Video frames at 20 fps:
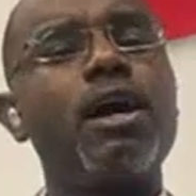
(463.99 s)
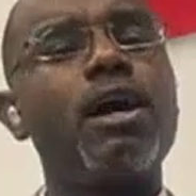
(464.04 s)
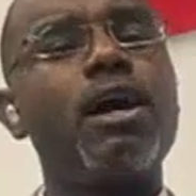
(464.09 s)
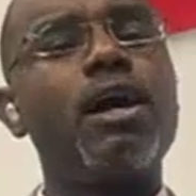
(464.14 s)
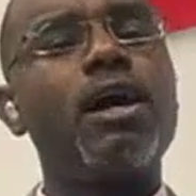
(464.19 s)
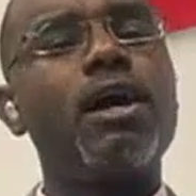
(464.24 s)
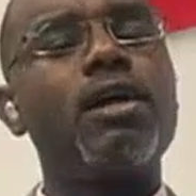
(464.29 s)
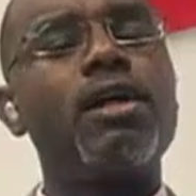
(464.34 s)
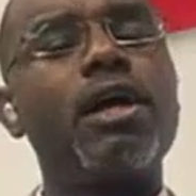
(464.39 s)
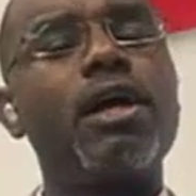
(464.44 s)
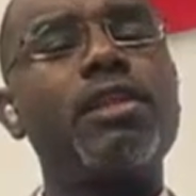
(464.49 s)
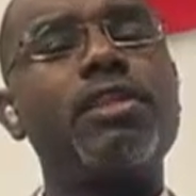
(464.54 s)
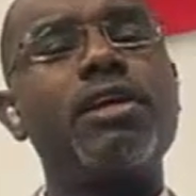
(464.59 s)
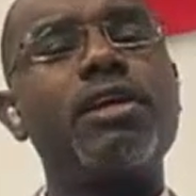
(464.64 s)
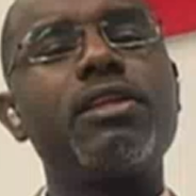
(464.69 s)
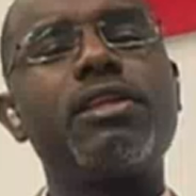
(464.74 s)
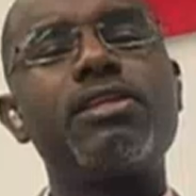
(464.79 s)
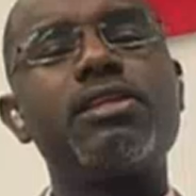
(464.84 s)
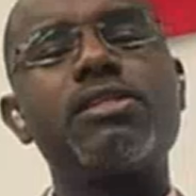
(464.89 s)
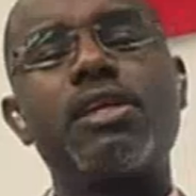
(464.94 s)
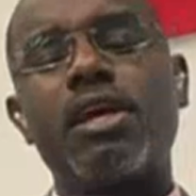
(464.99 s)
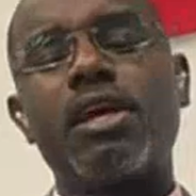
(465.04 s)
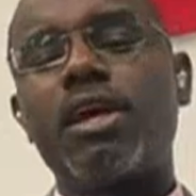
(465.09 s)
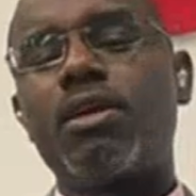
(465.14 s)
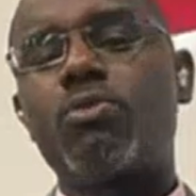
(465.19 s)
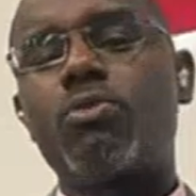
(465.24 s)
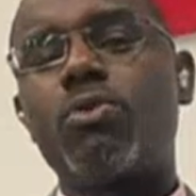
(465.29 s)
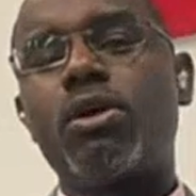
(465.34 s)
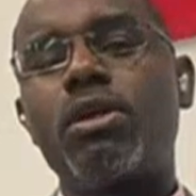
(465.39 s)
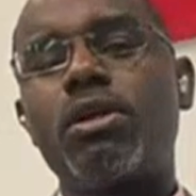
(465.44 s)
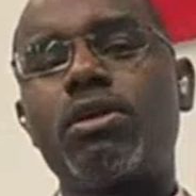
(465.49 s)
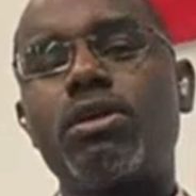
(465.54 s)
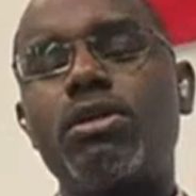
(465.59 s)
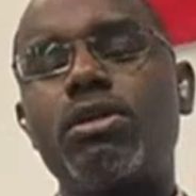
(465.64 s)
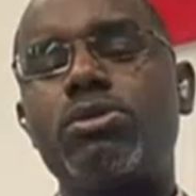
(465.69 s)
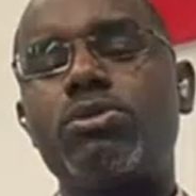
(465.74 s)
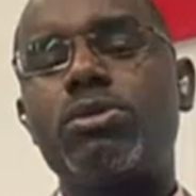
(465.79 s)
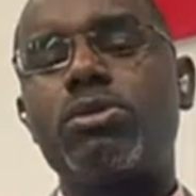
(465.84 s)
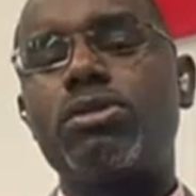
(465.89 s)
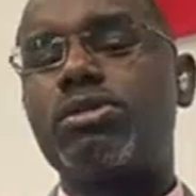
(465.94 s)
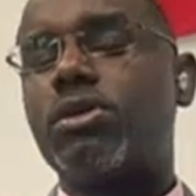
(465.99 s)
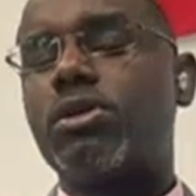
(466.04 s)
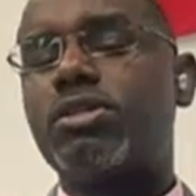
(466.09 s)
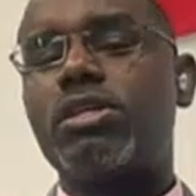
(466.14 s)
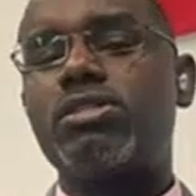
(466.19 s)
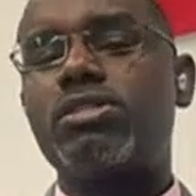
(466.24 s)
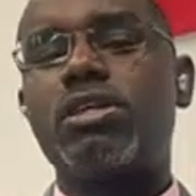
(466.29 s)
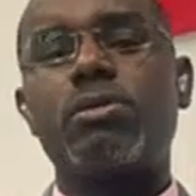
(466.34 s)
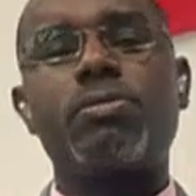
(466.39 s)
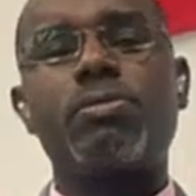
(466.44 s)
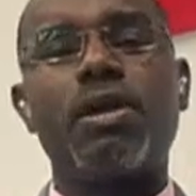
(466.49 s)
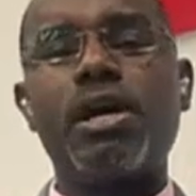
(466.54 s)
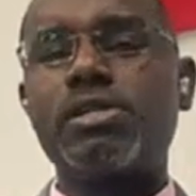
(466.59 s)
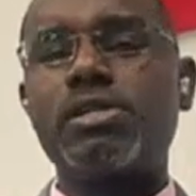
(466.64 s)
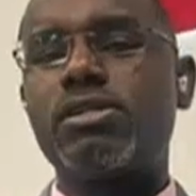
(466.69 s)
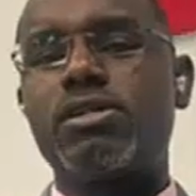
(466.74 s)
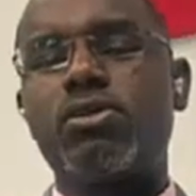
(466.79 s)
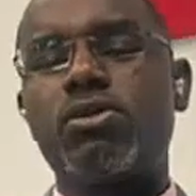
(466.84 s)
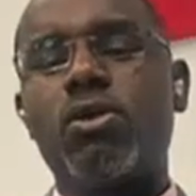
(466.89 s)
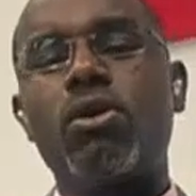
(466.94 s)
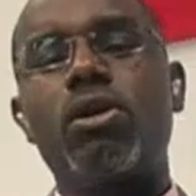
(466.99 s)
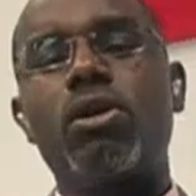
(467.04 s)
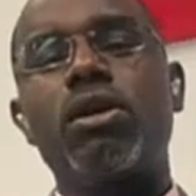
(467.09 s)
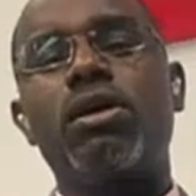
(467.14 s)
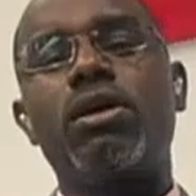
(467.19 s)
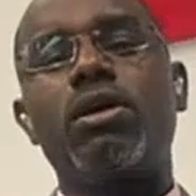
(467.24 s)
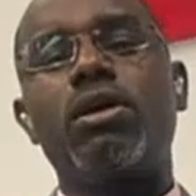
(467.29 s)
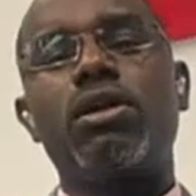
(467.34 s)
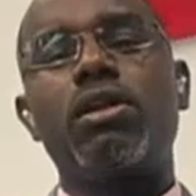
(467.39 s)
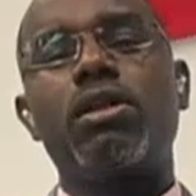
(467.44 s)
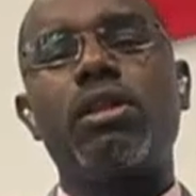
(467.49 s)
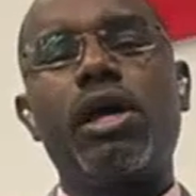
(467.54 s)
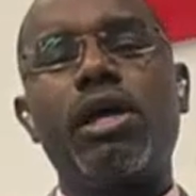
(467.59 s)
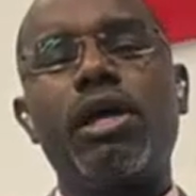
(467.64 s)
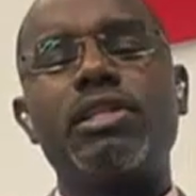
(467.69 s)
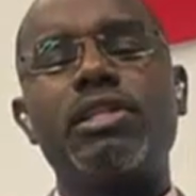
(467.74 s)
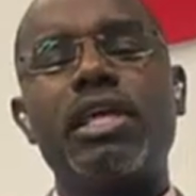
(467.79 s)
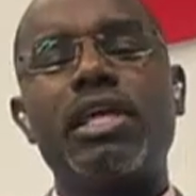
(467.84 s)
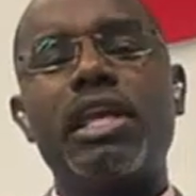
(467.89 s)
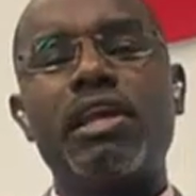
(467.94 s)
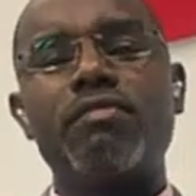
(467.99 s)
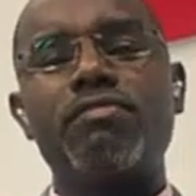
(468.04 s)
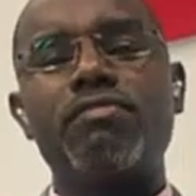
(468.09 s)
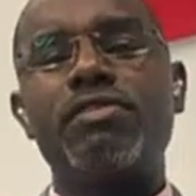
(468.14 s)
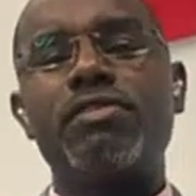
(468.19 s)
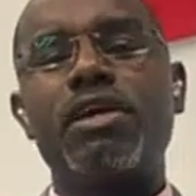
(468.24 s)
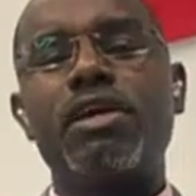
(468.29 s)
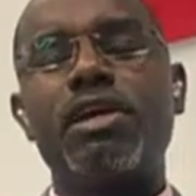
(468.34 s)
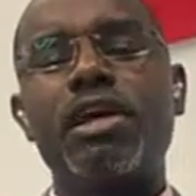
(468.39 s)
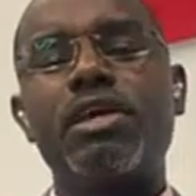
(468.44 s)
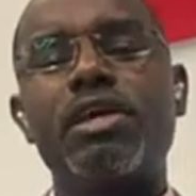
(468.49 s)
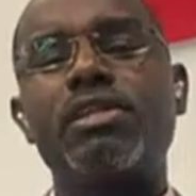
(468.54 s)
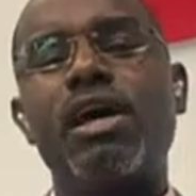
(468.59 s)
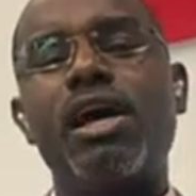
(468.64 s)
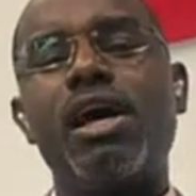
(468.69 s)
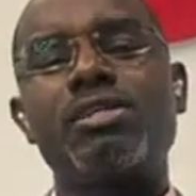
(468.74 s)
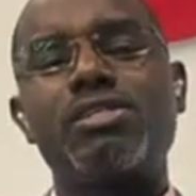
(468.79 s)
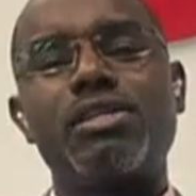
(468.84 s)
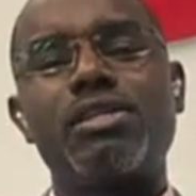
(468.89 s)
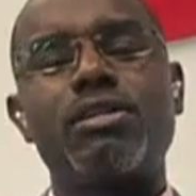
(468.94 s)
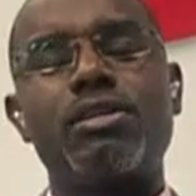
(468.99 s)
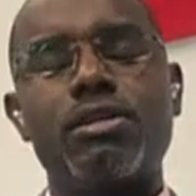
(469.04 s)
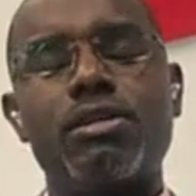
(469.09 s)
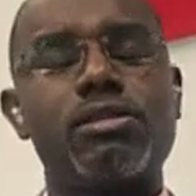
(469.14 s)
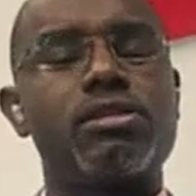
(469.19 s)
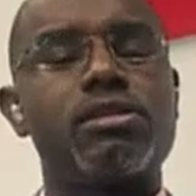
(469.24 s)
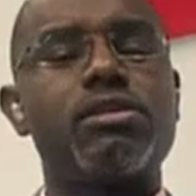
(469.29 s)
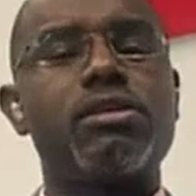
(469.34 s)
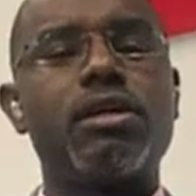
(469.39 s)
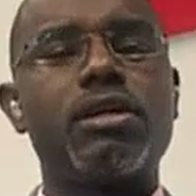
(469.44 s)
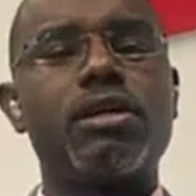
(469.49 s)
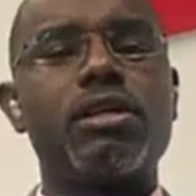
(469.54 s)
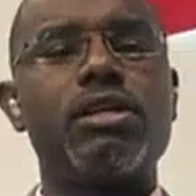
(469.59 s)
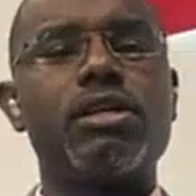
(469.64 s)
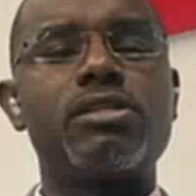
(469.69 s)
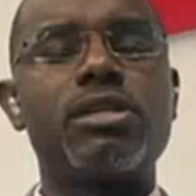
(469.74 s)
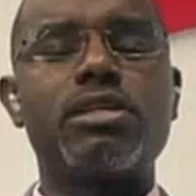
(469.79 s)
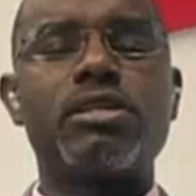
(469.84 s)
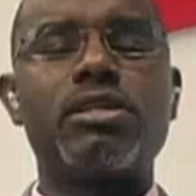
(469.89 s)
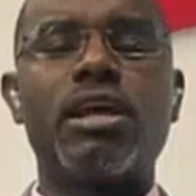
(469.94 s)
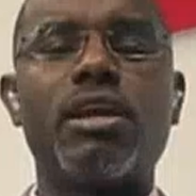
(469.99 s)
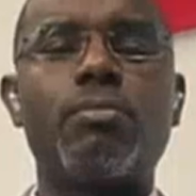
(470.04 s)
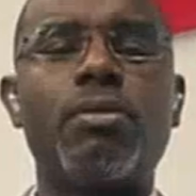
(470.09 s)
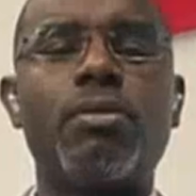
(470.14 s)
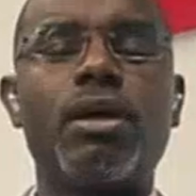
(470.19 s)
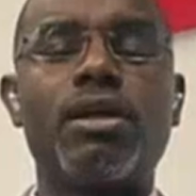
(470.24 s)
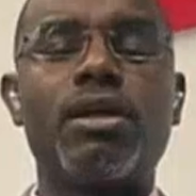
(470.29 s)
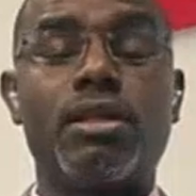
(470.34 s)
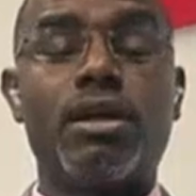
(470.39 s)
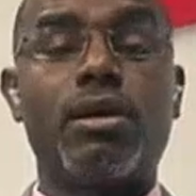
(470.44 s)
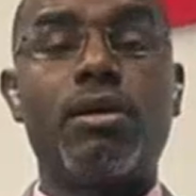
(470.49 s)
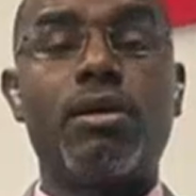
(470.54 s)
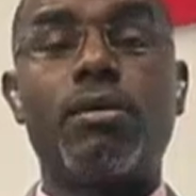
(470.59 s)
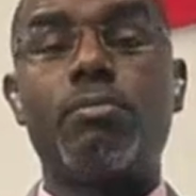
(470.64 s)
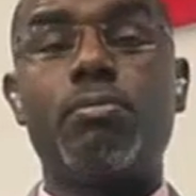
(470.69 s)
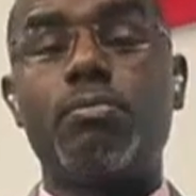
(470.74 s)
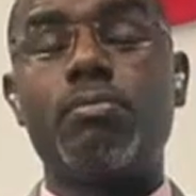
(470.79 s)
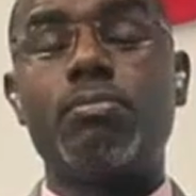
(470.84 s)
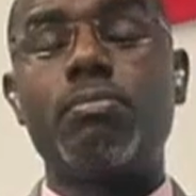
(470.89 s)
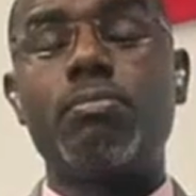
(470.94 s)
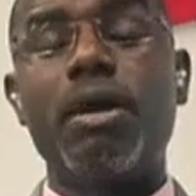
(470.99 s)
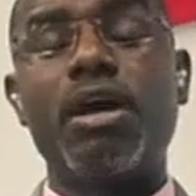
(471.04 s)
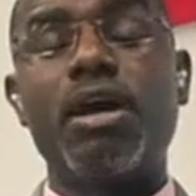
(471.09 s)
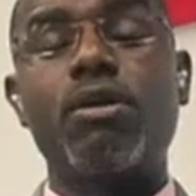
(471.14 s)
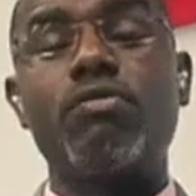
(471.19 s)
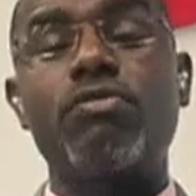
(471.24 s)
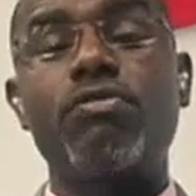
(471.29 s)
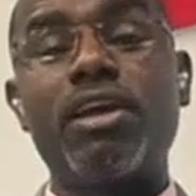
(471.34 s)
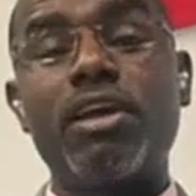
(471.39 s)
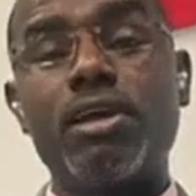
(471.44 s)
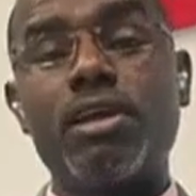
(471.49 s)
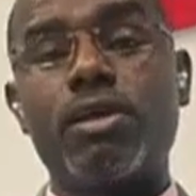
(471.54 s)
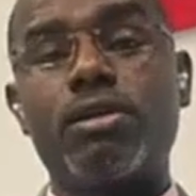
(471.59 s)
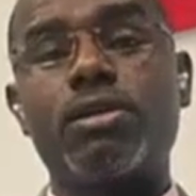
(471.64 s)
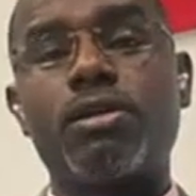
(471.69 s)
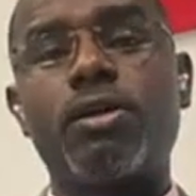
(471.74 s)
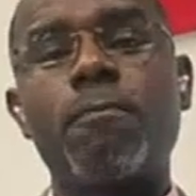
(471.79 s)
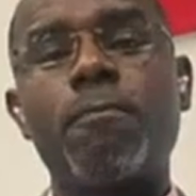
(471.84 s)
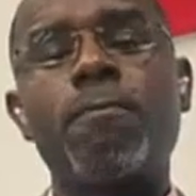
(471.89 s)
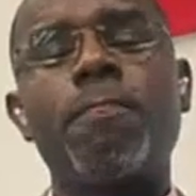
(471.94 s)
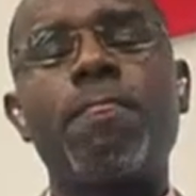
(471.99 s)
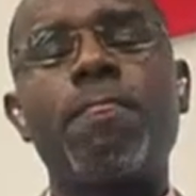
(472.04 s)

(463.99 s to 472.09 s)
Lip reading: I think the second one is it's not a surprise at all that they left the rate as it is, the Bank of England.